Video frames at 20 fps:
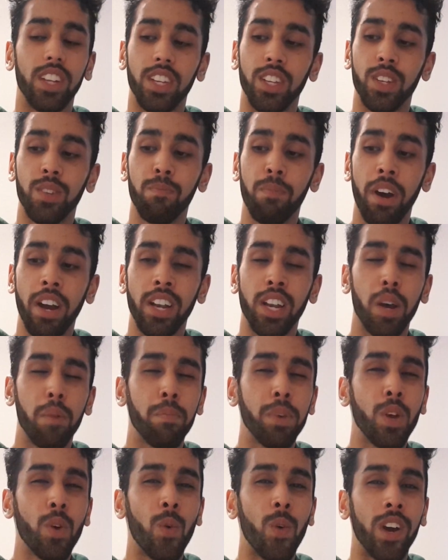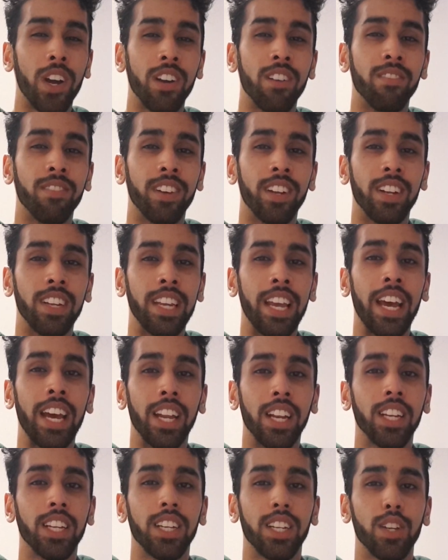you might not be aware of it
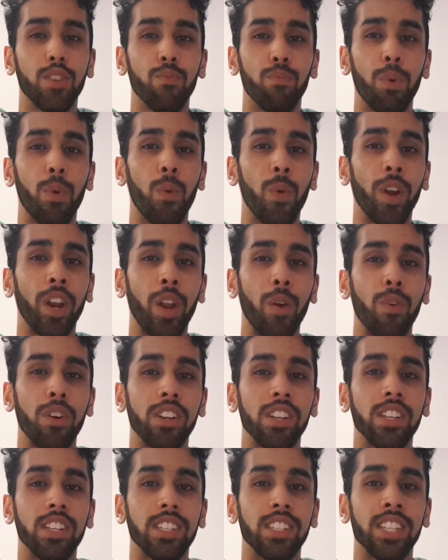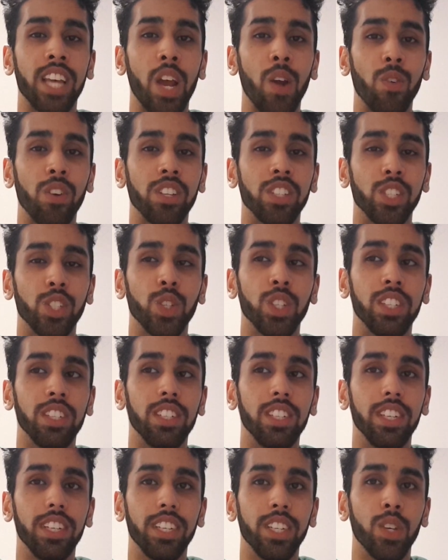yet, but what I wanted to say was
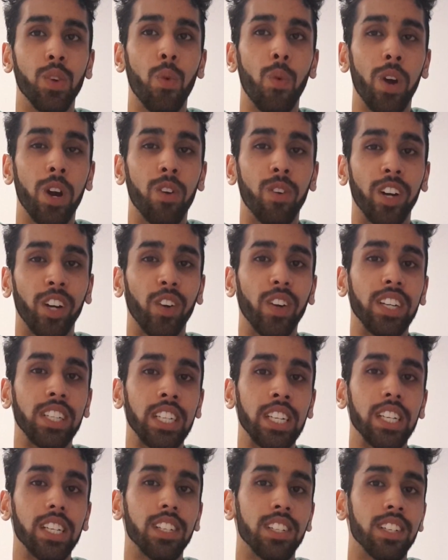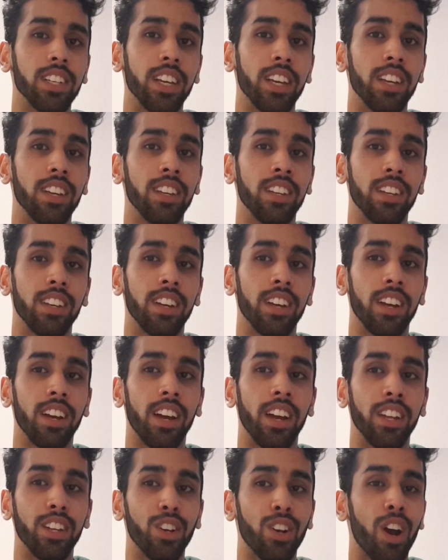you will regret it,
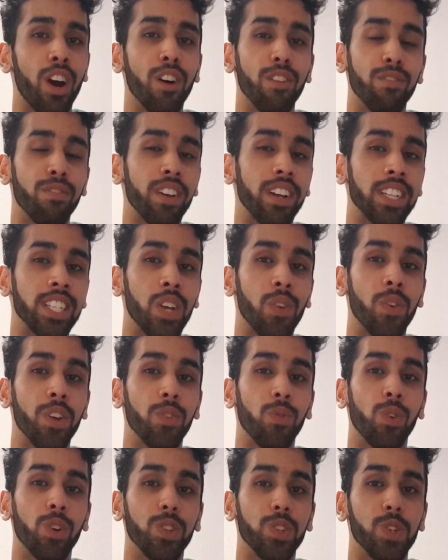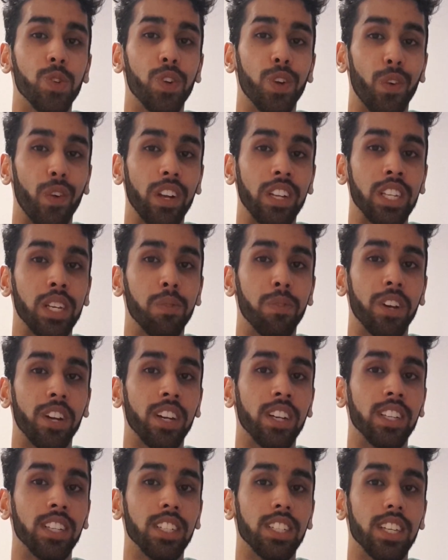and you can't fix it once you regret it,
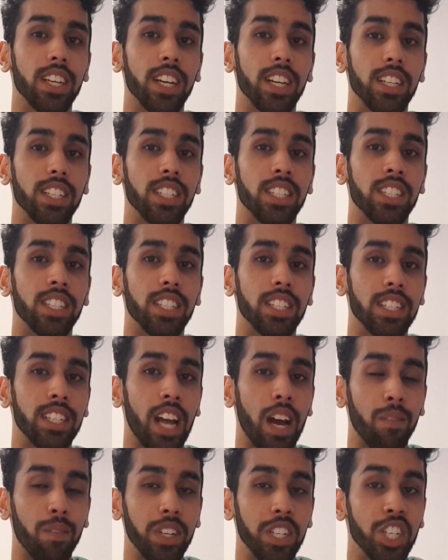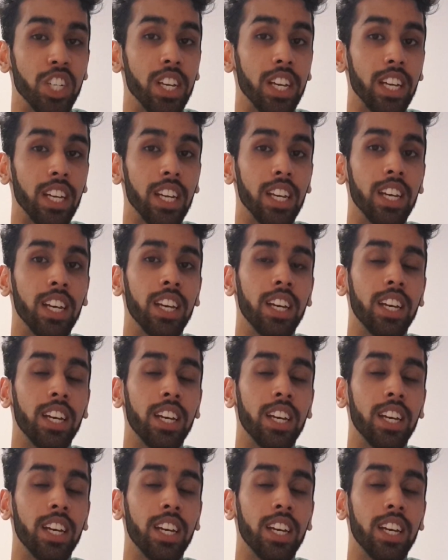because it's damaging.